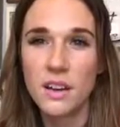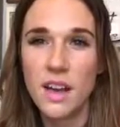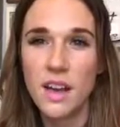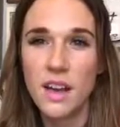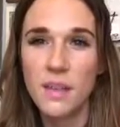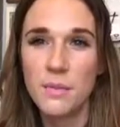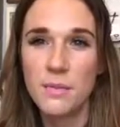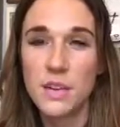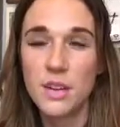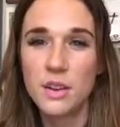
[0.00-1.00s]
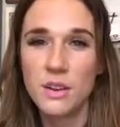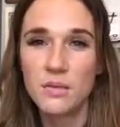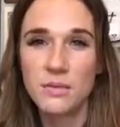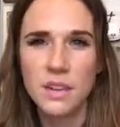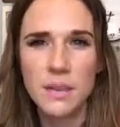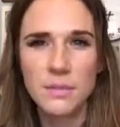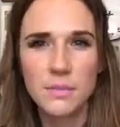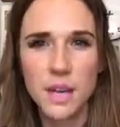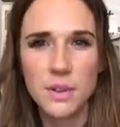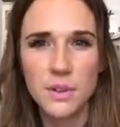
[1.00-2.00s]

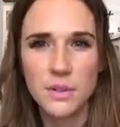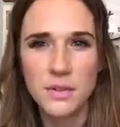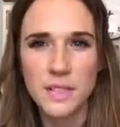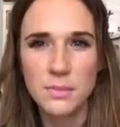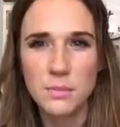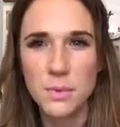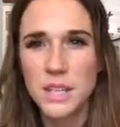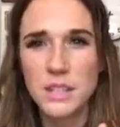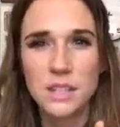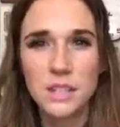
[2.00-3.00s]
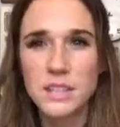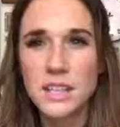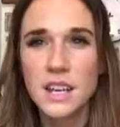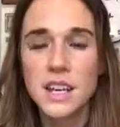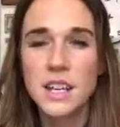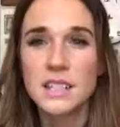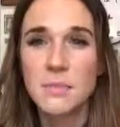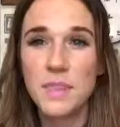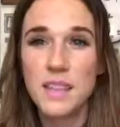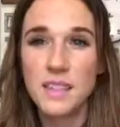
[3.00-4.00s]
I don't know if it's boys or girls,
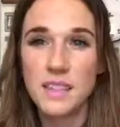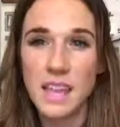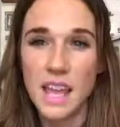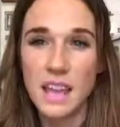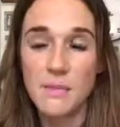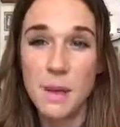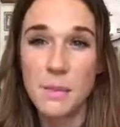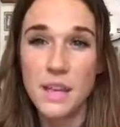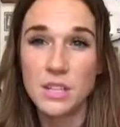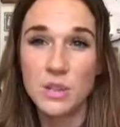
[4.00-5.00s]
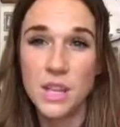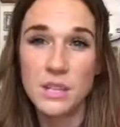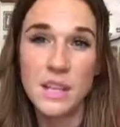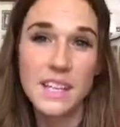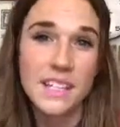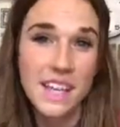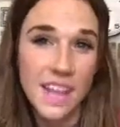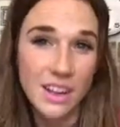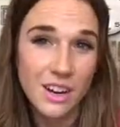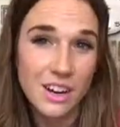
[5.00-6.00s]
something that they maybe enjoy doing
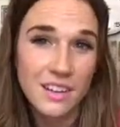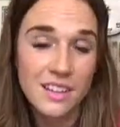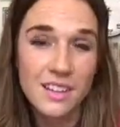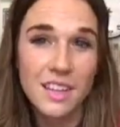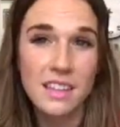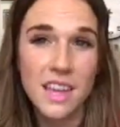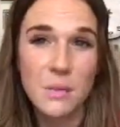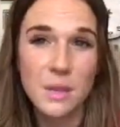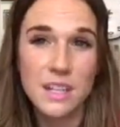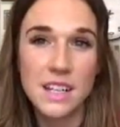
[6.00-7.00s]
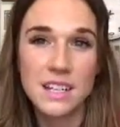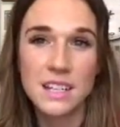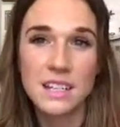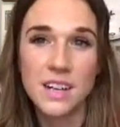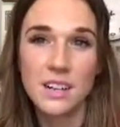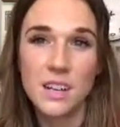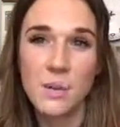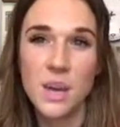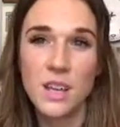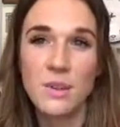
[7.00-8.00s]
together, that they wouldn't necessarily
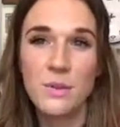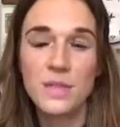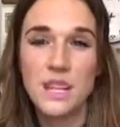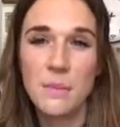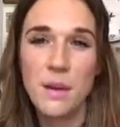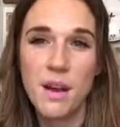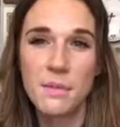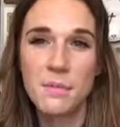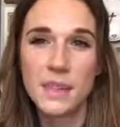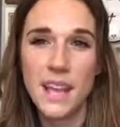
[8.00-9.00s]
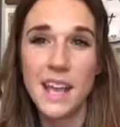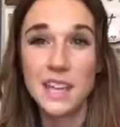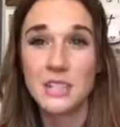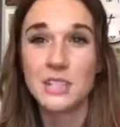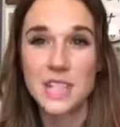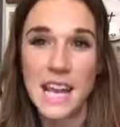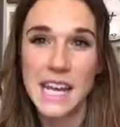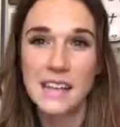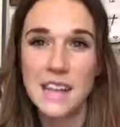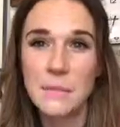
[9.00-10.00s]
want you as their mom like
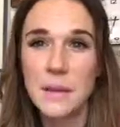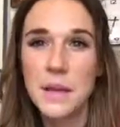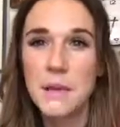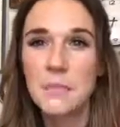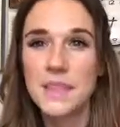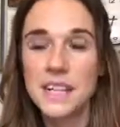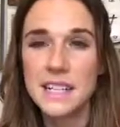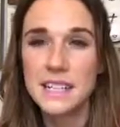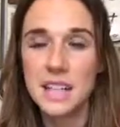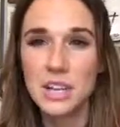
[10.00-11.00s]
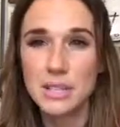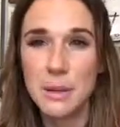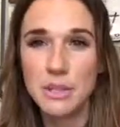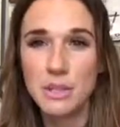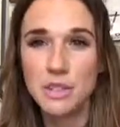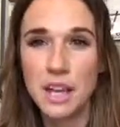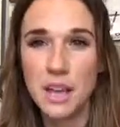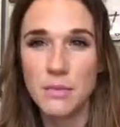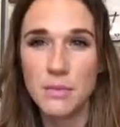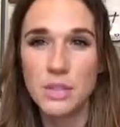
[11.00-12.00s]
entertaining them, but that it's their special
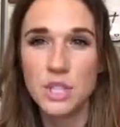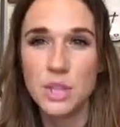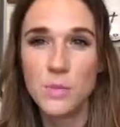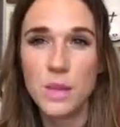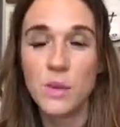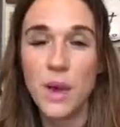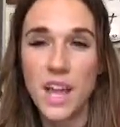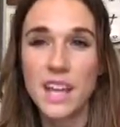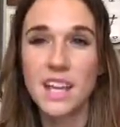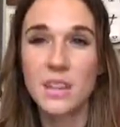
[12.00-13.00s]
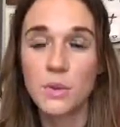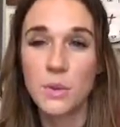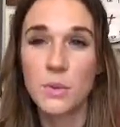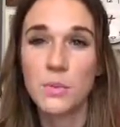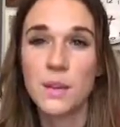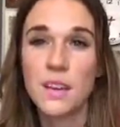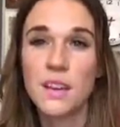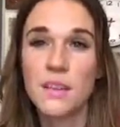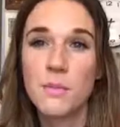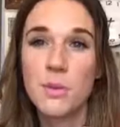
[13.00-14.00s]
time to be quiet in their room
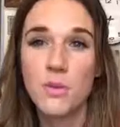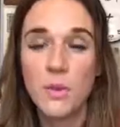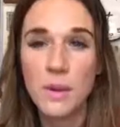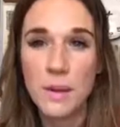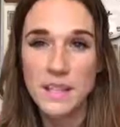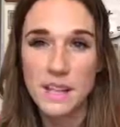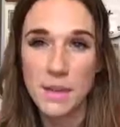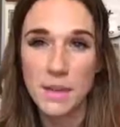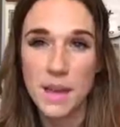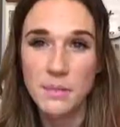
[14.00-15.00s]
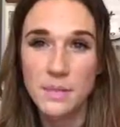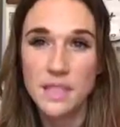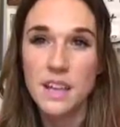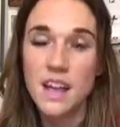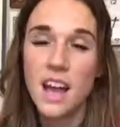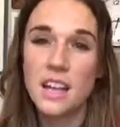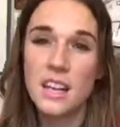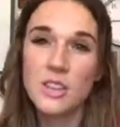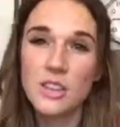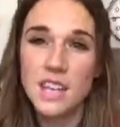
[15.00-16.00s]
before bedtime comes.
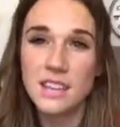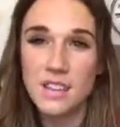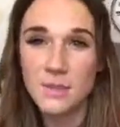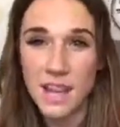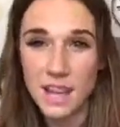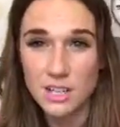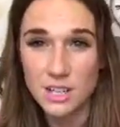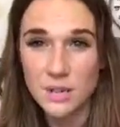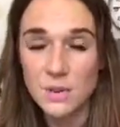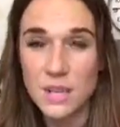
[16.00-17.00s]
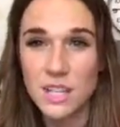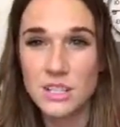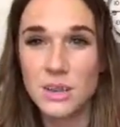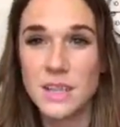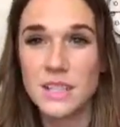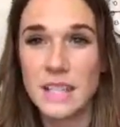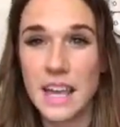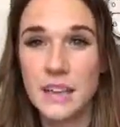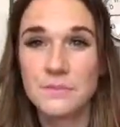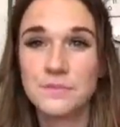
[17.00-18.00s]
Another thing that you can do is you can
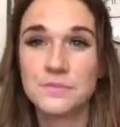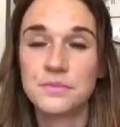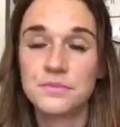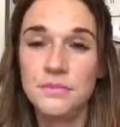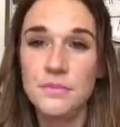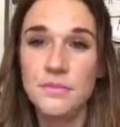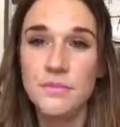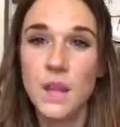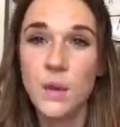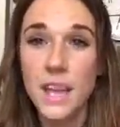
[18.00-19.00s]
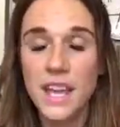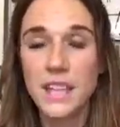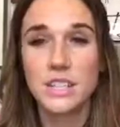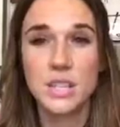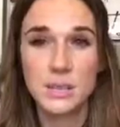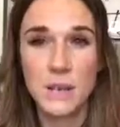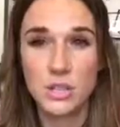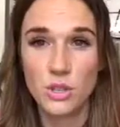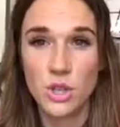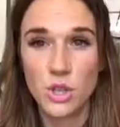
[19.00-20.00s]
say, okay, it's your
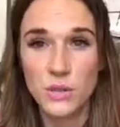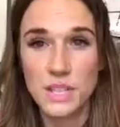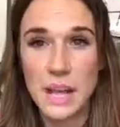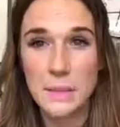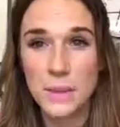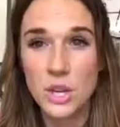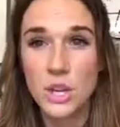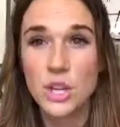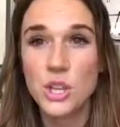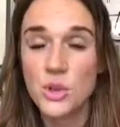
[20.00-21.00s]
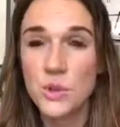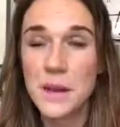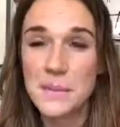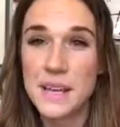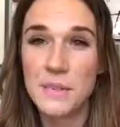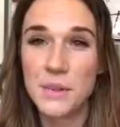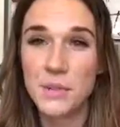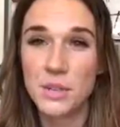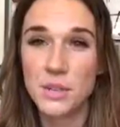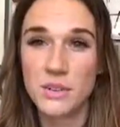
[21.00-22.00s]
special alone time. You come and get me
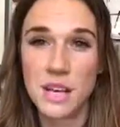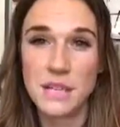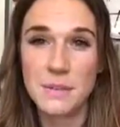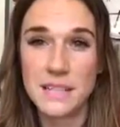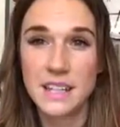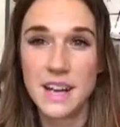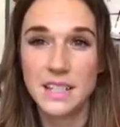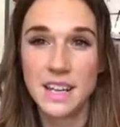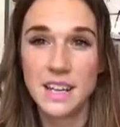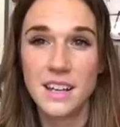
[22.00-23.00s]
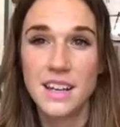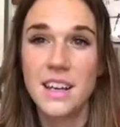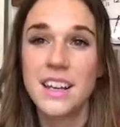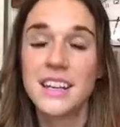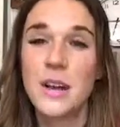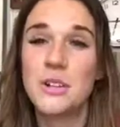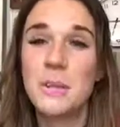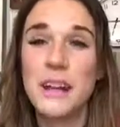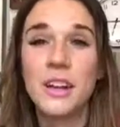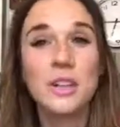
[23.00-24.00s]
when you're ready to be tucked in. Now,
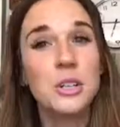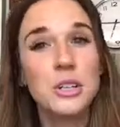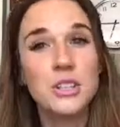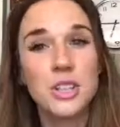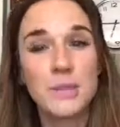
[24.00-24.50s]
depending on the